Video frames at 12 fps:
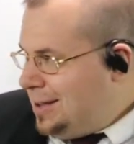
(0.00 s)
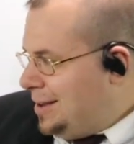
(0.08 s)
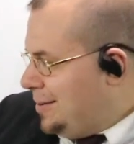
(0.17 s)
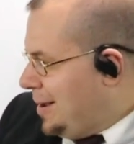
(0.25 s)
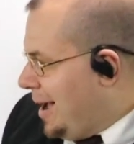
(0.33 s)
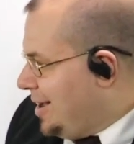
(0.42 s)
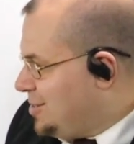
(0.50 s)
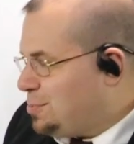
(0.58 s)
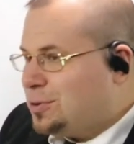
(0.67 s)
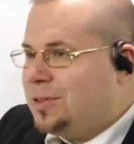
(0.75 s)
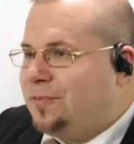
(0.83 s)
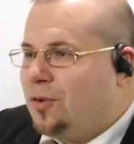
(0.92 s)
as per
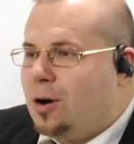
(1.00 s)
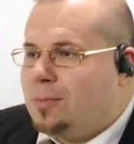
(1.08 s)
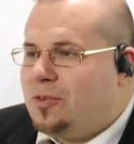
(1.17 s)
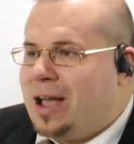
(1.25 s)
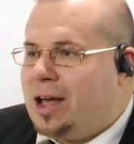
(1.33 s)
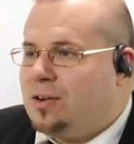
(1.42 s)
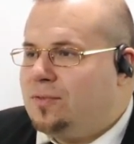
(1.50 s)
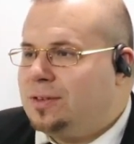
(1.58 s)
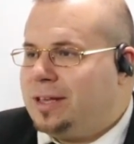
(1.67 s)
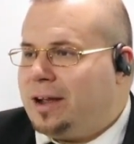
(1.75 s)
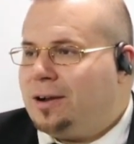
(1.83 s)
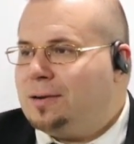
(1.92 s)
the form we had over
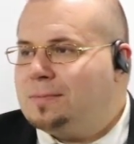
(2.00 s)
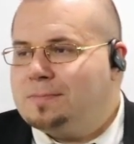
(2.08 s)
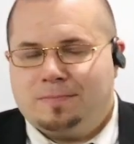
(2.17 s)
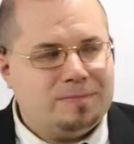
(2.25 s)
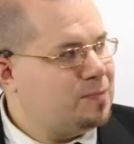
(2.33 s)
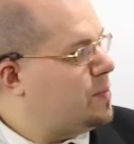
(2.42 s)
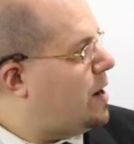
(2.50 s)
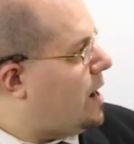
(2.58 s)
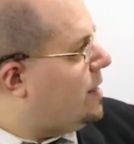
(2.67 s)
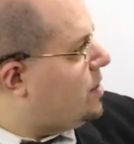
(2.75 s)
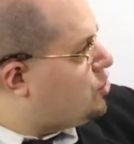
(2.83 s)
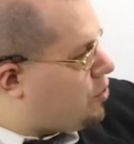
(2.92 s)
there, and
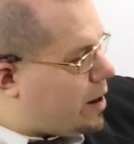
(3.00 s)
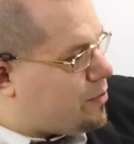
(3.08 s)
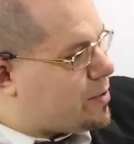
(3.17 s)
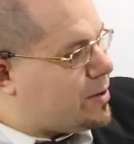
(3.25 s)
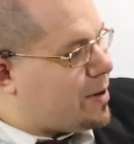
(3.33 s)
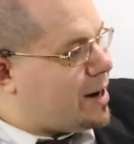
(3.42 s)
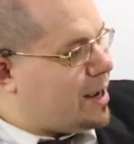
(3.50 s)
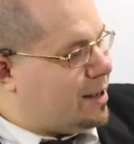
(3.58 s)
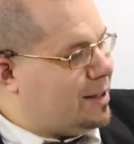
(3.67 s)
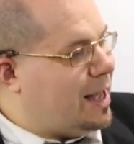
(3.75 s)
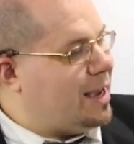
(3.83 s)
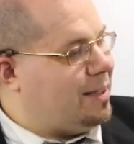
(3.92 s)
then try rewriting it
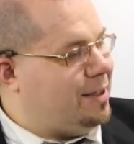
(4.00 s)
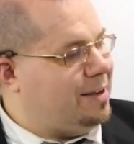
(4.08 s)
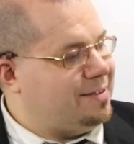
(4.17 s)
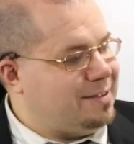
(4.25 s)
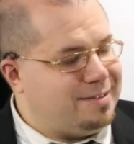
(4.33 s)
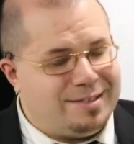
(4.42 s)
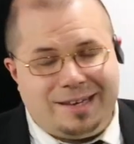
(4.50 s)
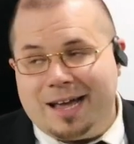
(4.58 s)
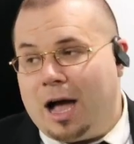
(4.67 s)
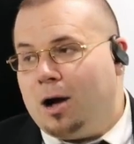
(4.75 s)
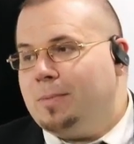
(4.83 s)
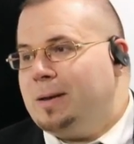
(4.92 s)
like this and see
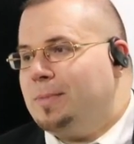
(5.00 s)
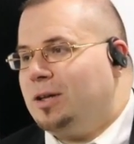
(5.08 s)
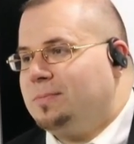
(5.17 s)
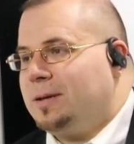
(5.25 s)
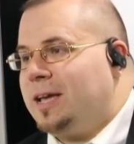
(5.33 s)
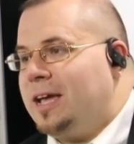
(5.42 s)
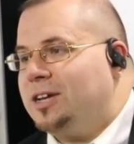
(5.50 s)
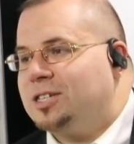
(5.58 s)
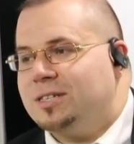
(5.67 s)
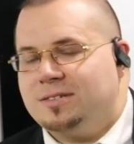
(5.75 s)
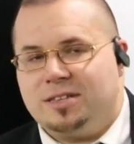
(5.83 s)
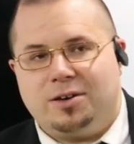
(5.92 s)
how many
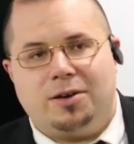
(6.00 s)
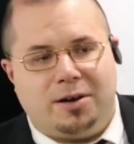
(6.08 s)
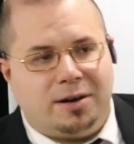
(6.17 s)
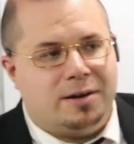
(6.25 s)
multiplications there are